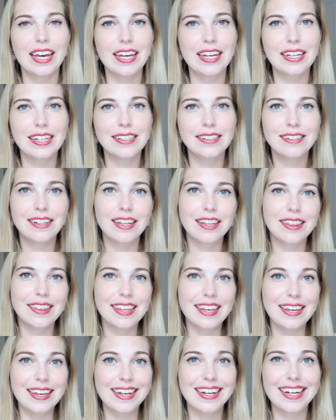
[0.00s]
is
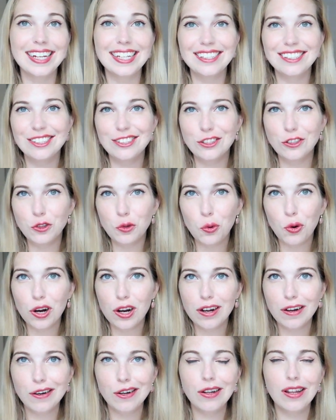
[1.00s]
the
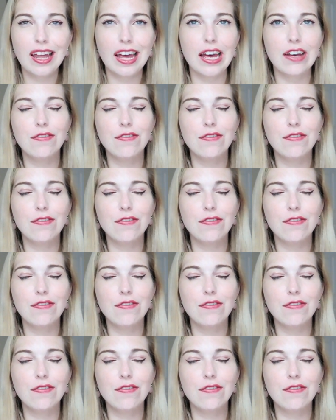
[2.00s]
historical